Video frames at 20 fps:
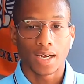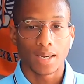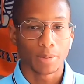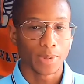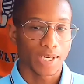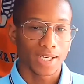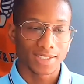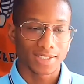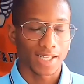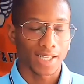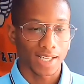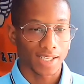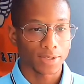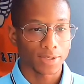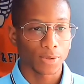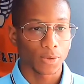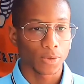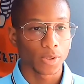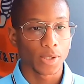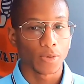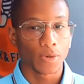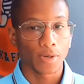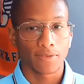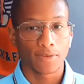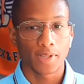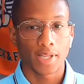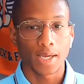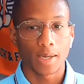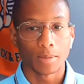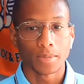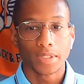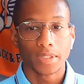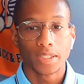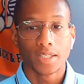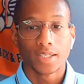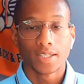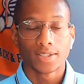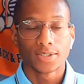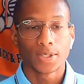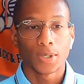because that's what really worked for them.
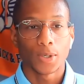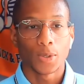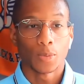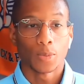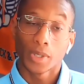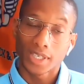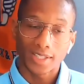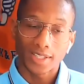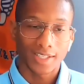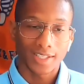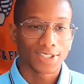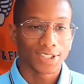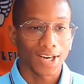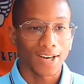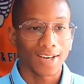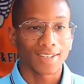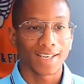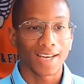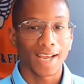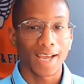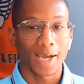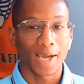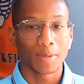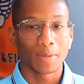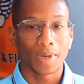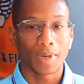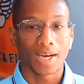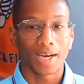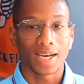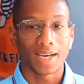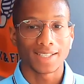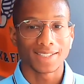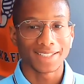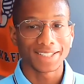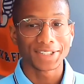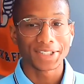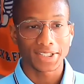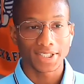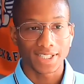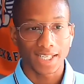So, being the good child I am, I
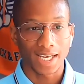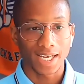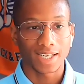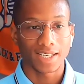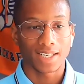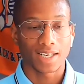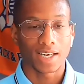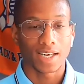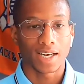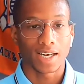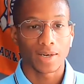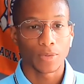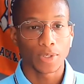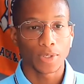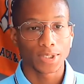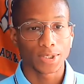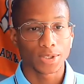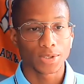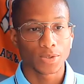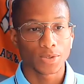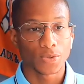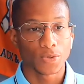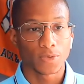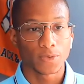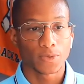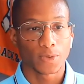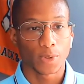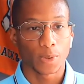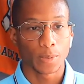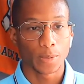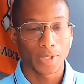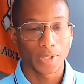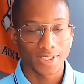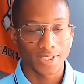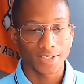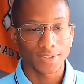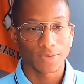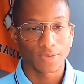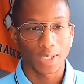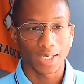did just that. I went to school for
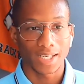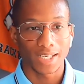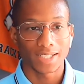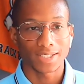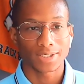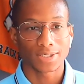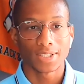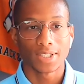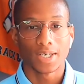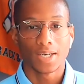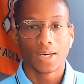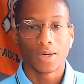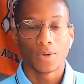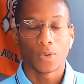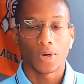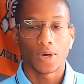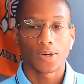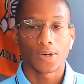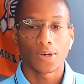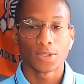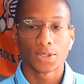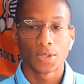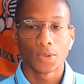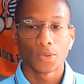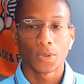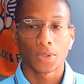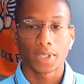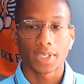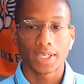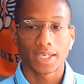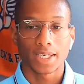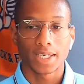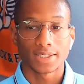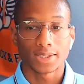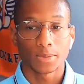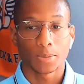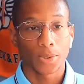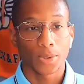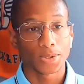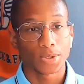business finance while also working as
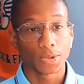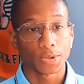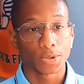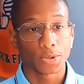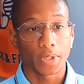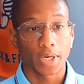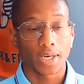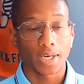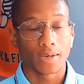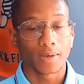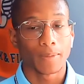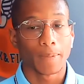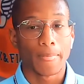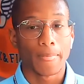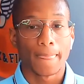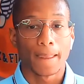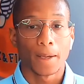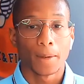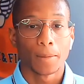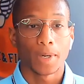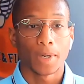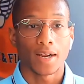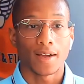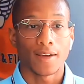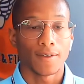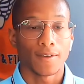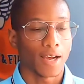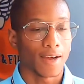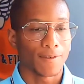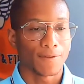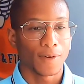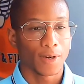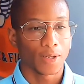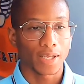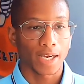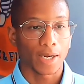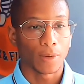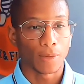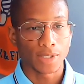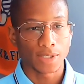a personal trainer. But I felt
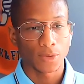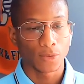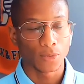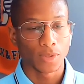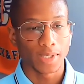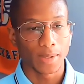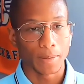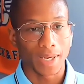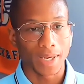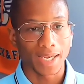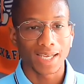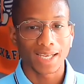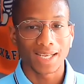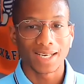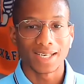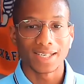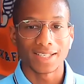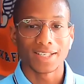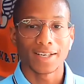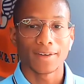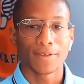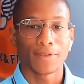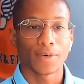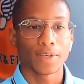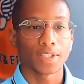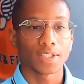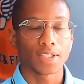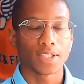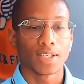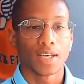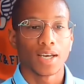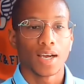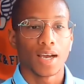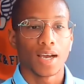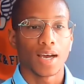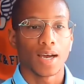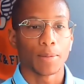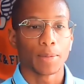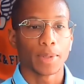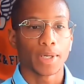like I wasn't really making a difference
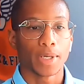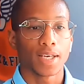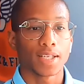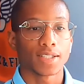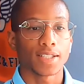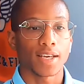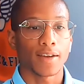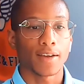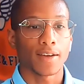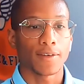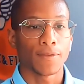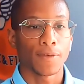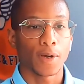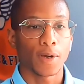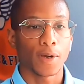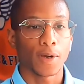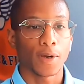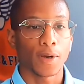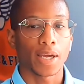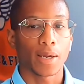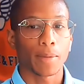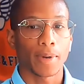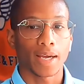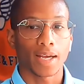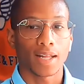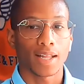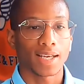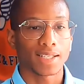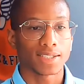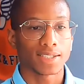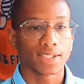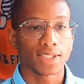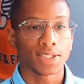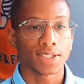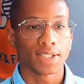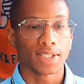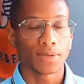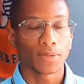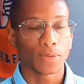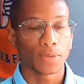because I felt like my
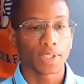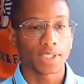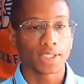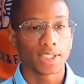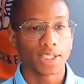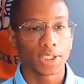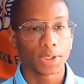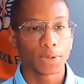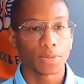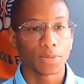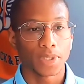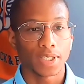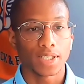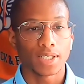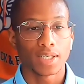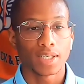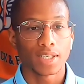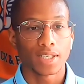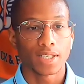classes didn't really teach me